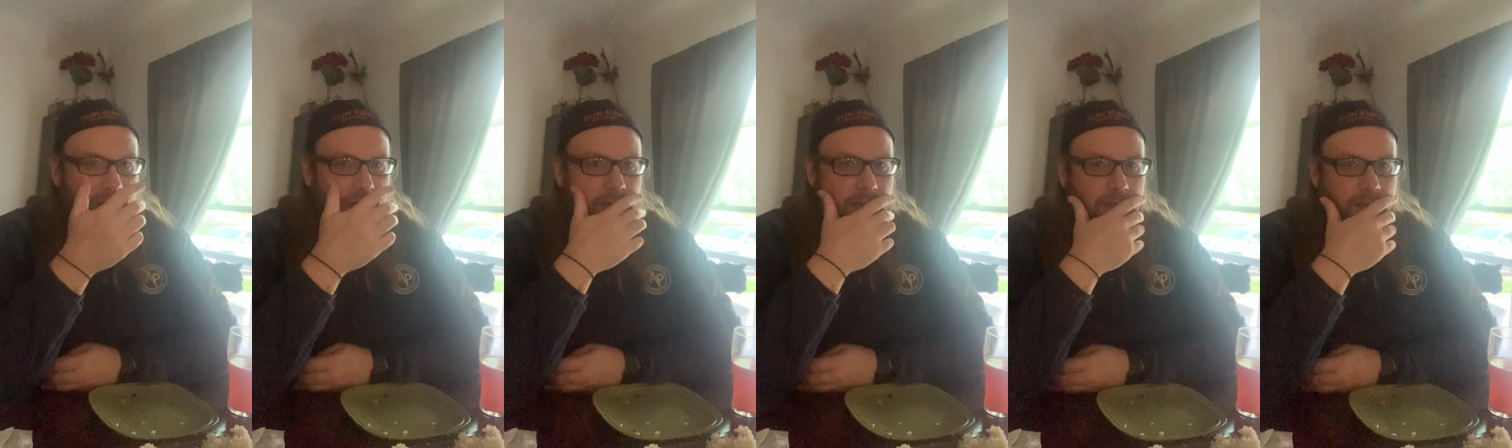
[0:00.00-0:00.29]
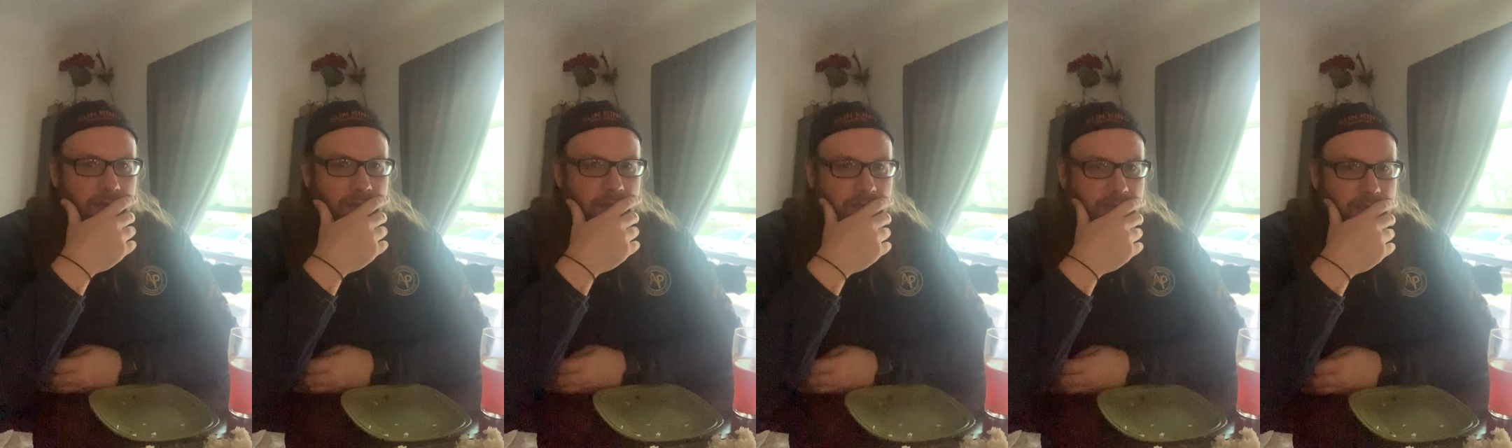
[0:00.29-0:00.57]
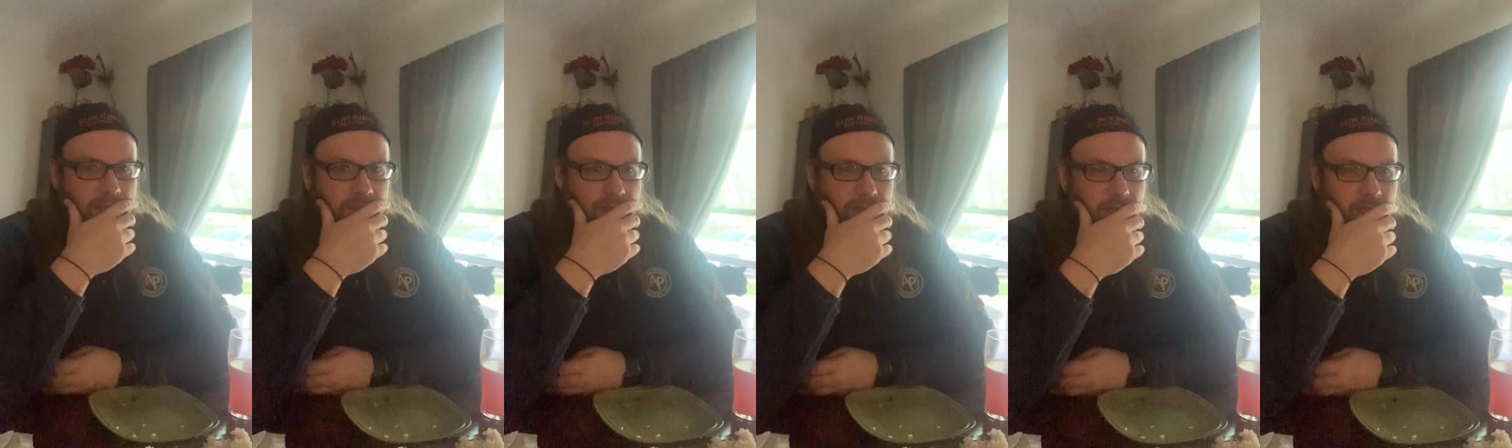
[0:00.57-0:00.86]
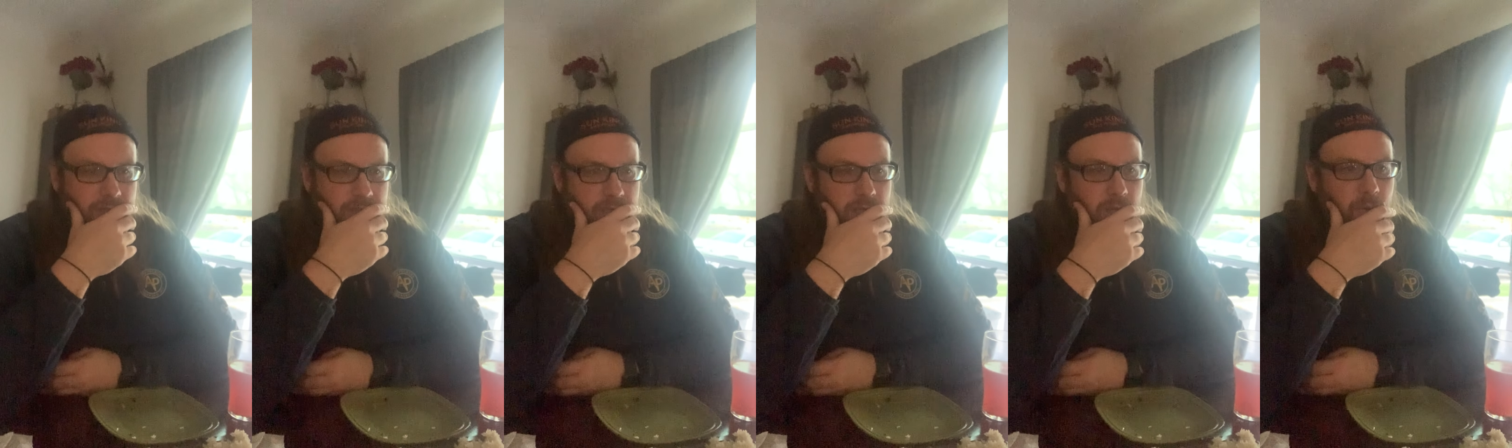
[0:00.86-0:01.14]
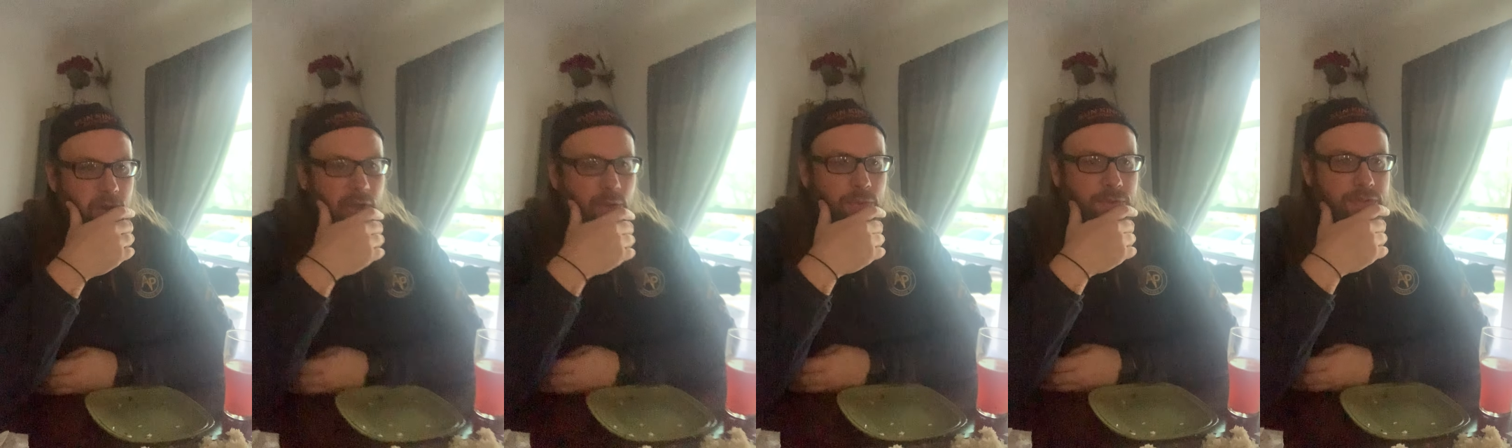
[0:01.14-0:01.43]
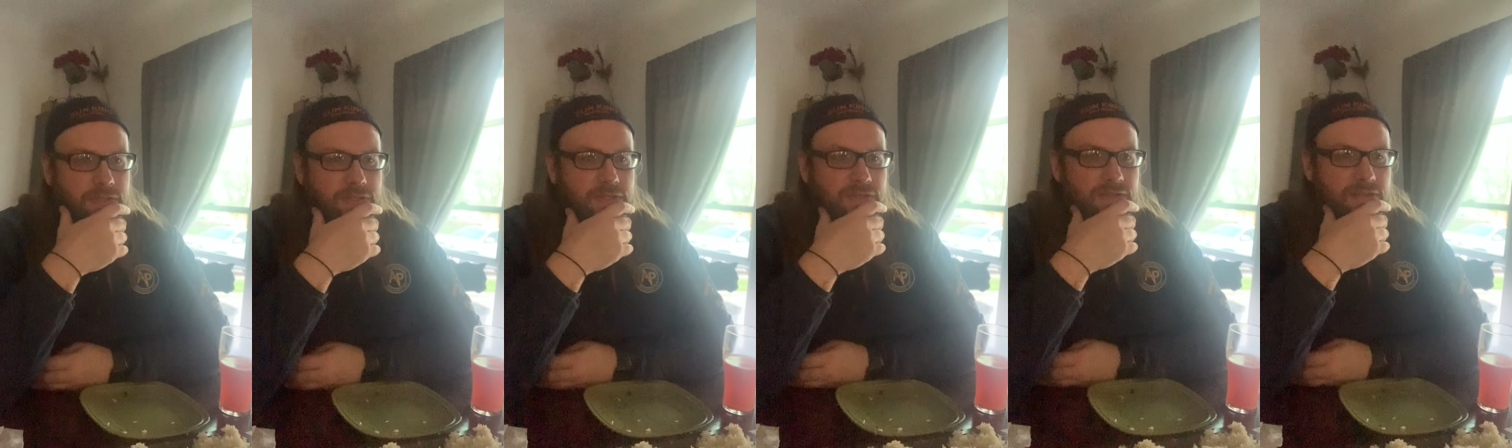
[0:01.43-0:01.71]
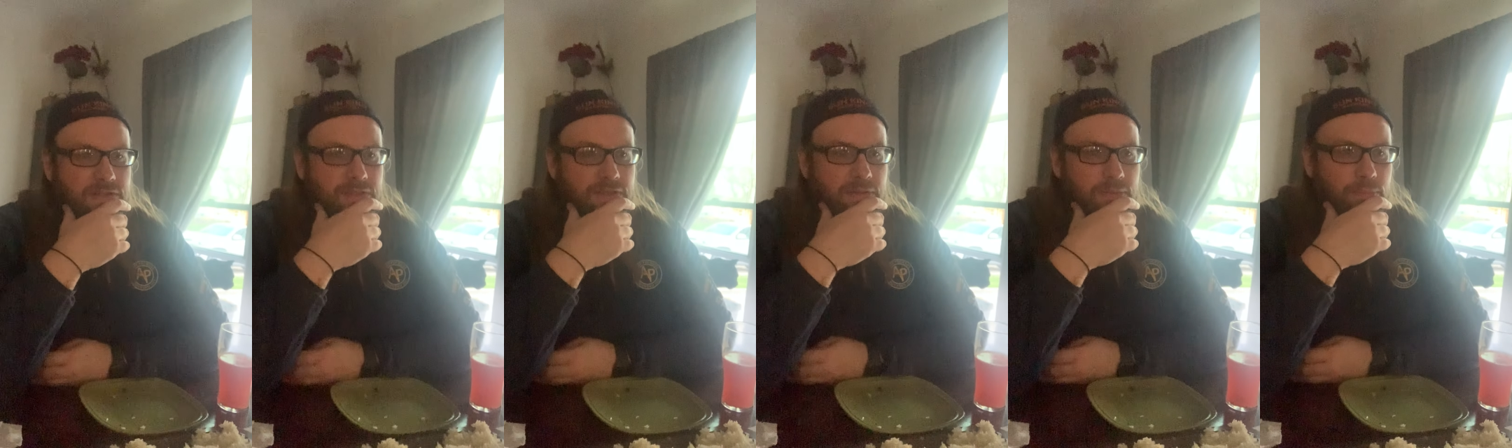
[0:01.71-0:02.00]

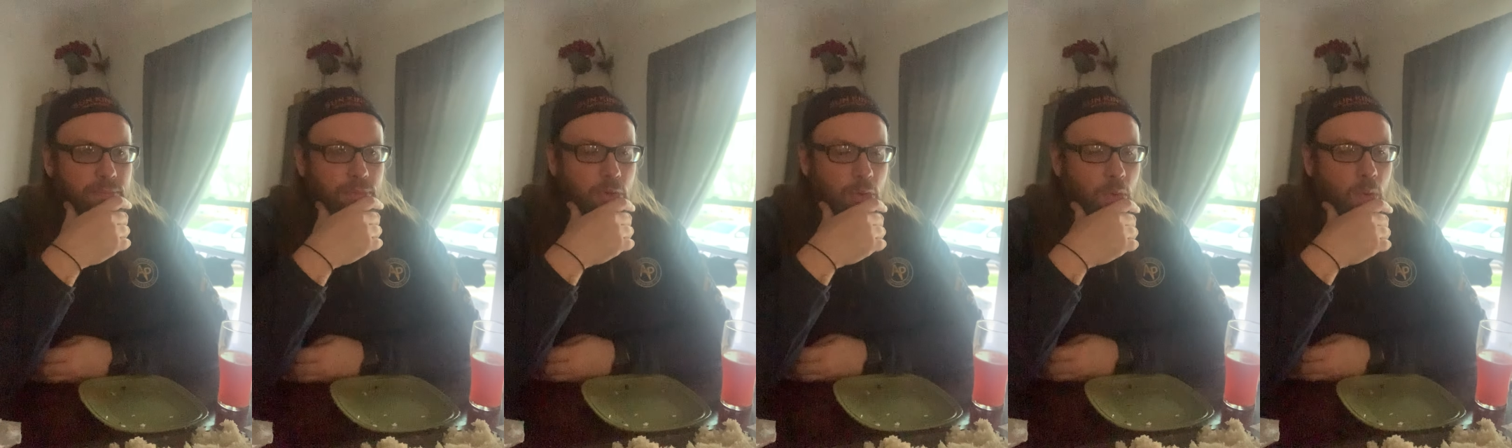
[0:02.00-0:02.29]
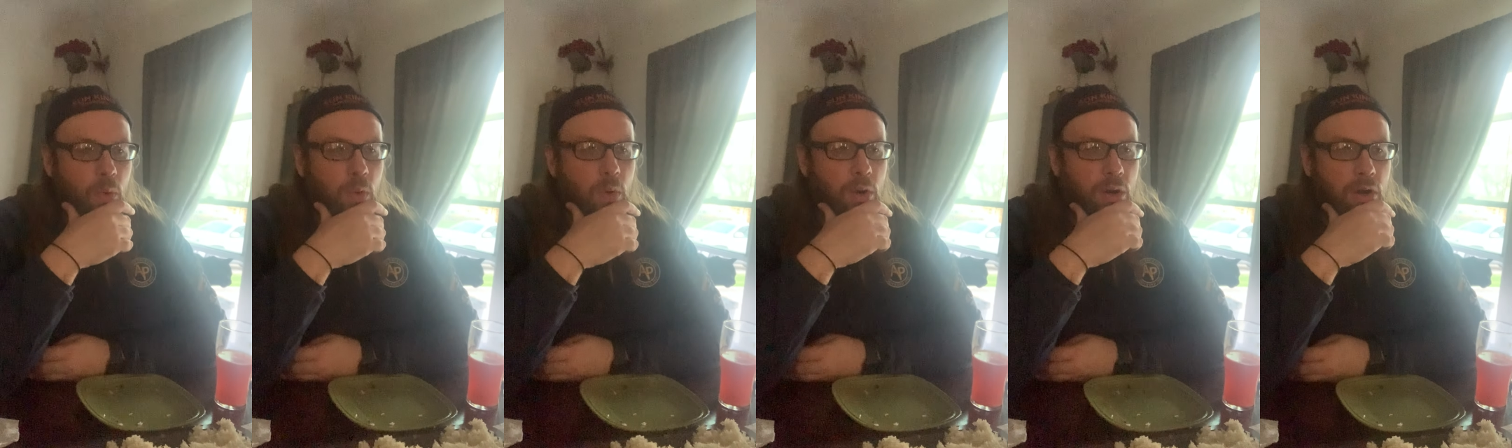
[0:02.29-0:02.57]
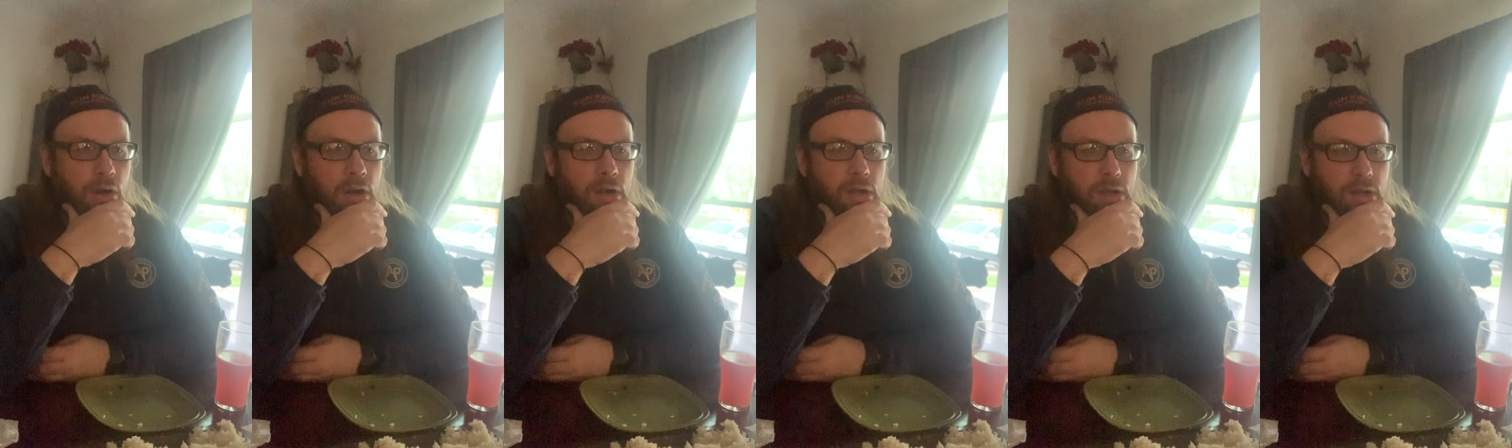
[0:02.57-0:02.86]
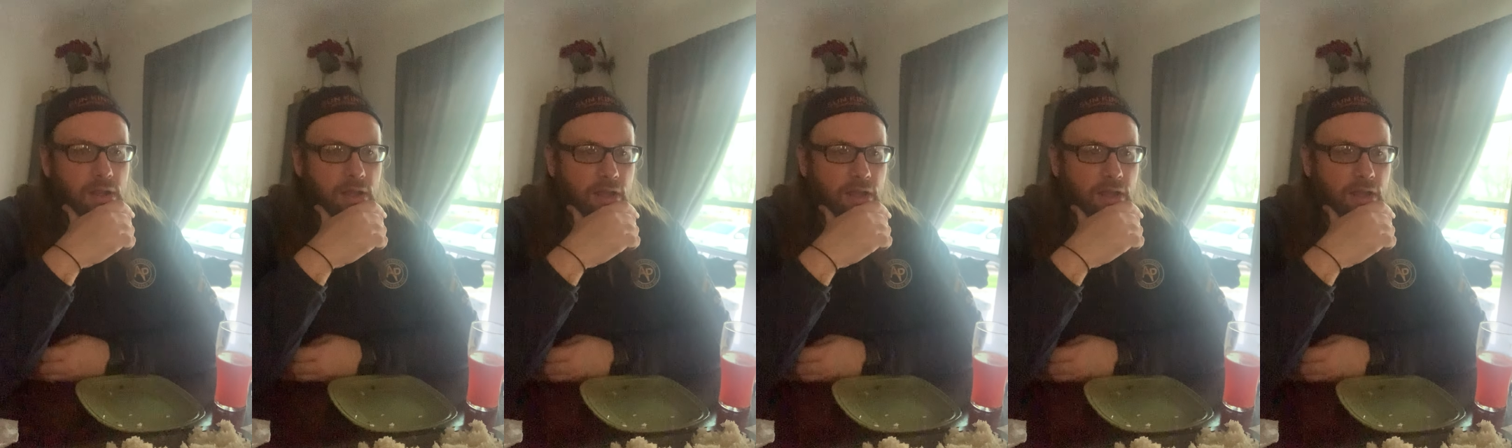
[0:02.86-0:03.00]
2-ounce pour